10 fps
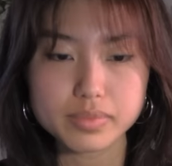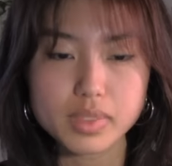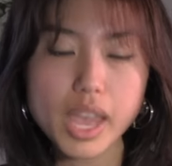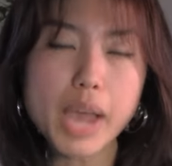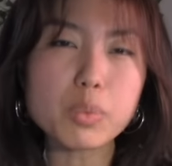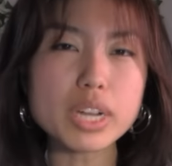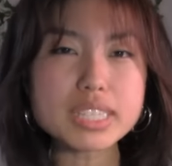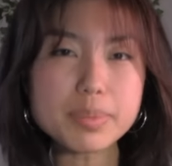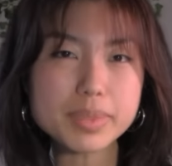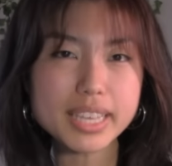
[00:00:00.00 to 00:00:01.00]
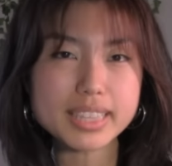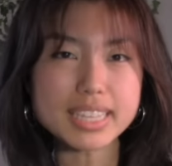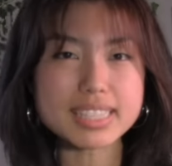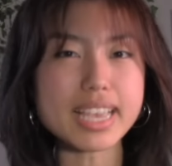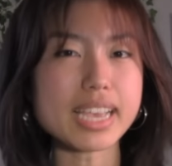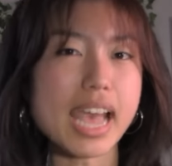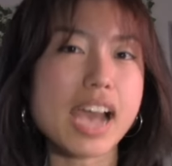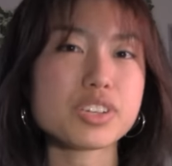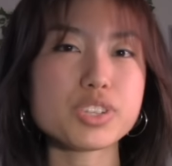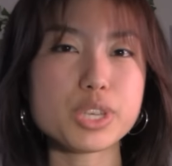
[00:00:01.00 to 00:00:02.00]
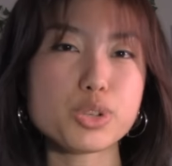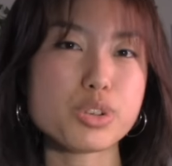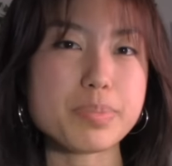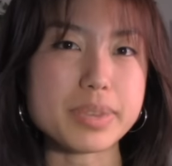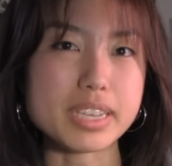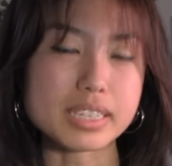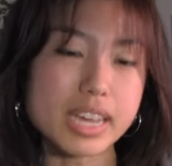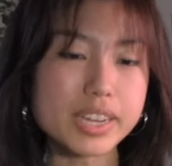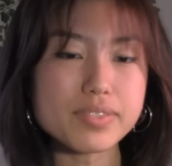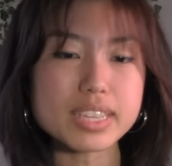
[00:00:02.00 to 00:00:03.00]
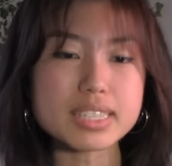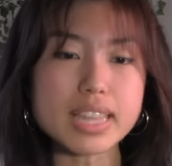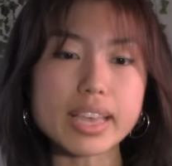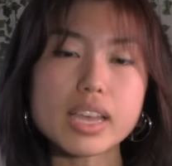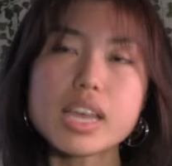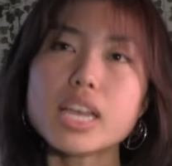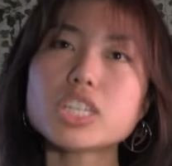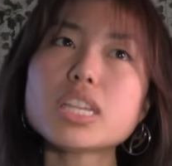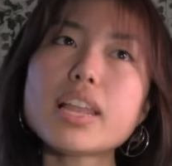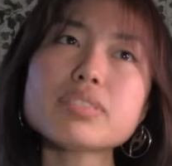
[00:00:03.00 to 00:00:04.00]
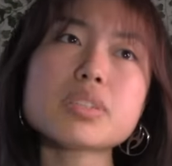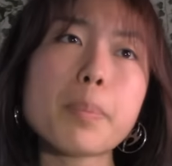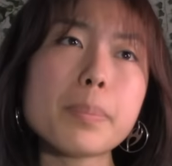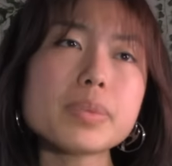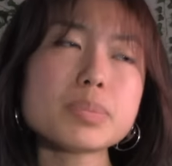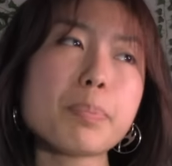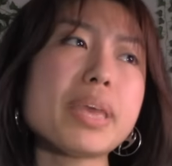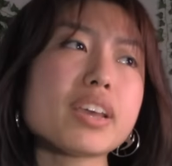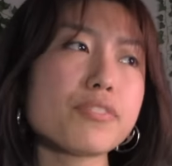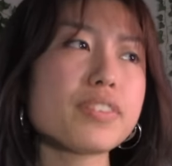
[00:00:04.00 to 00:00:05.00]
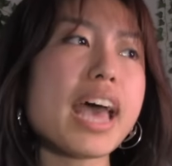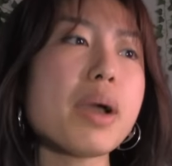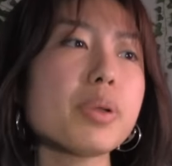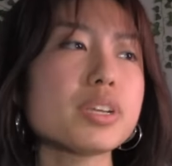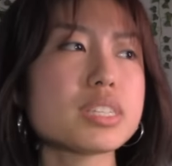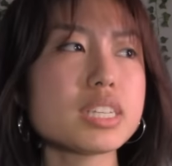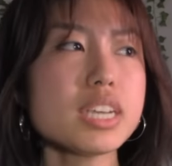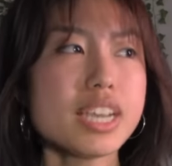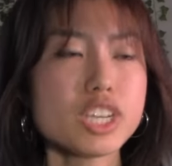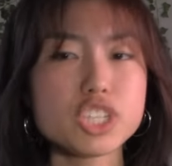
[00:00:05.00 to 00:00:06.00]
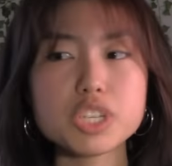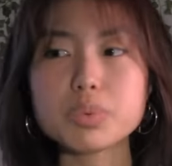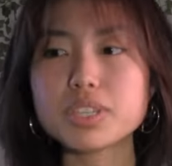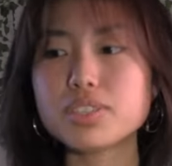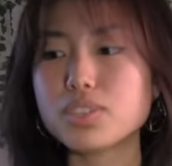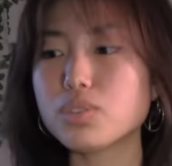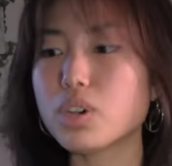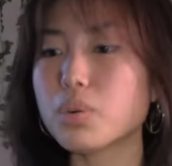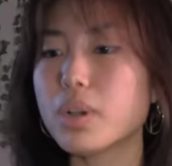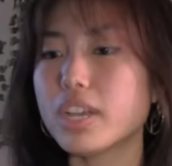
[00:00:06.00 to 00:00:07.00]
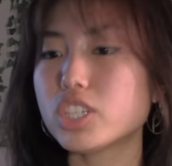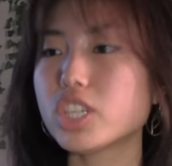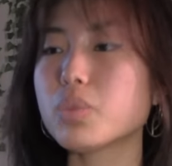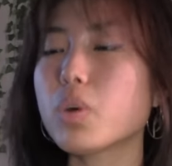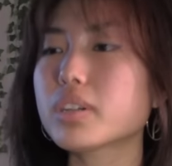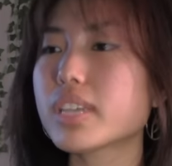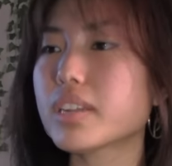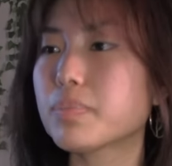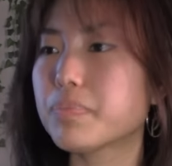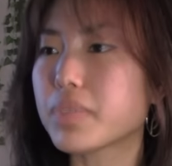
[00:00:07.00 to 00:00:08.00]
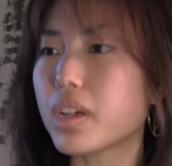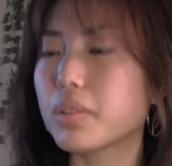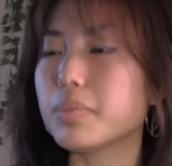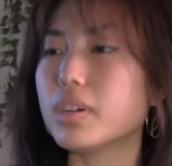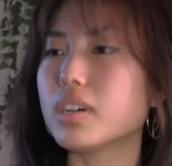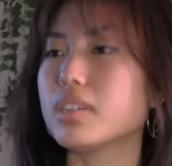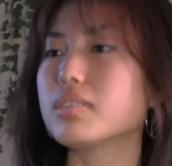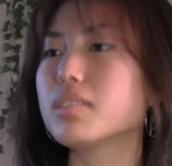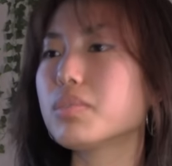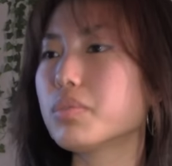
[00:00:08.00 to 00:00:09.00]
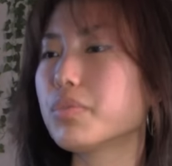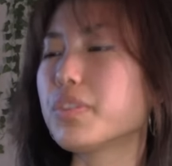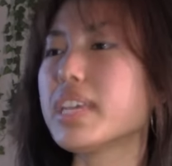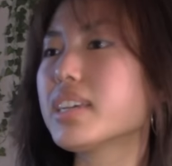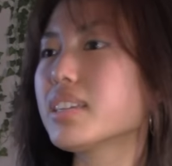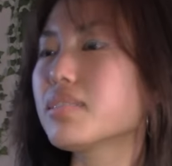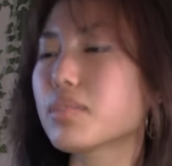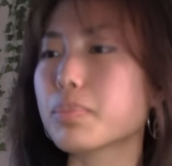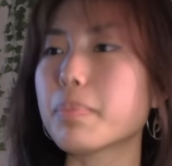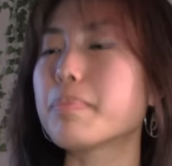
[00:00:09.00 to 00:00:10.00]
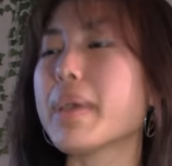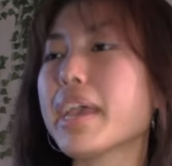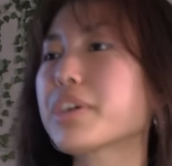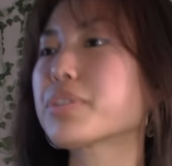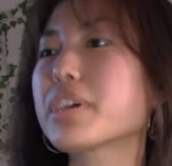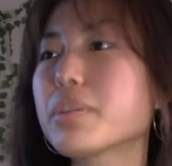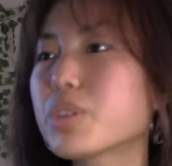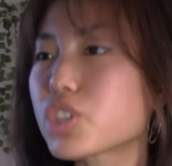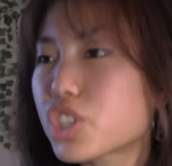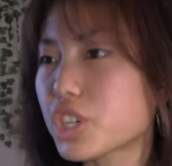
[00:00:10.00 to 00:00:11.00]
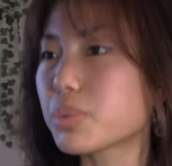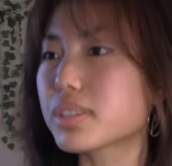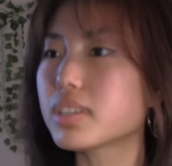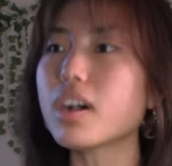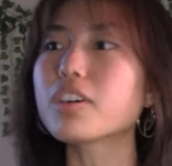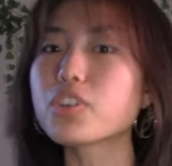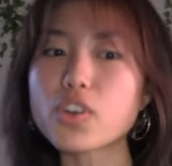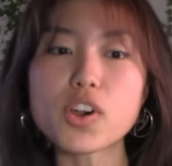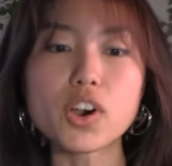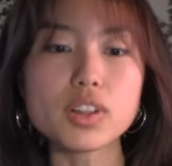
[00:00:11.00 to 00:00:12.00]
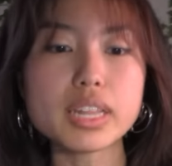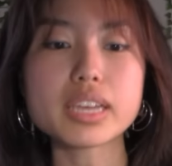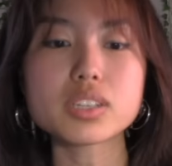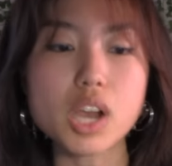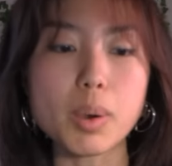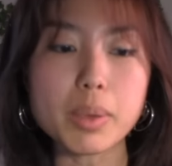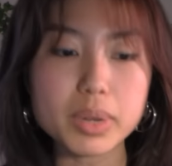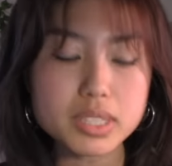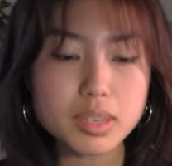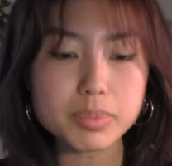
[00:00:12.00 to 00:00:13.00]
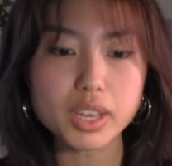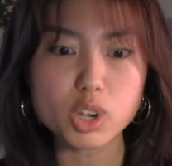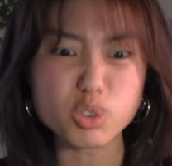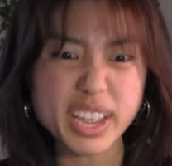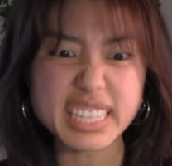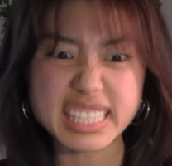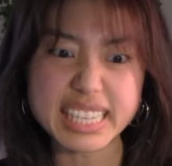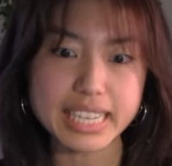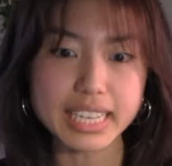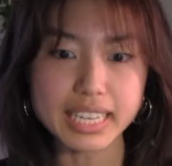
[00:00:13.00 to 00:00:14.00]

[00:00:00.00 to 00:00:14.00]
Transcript: I want something that's like actually creepy. None of this like, she loves to pick flowers and she was, you know, she worked at a vegan bakery when she was a young girl. Like, no, I want something crazy.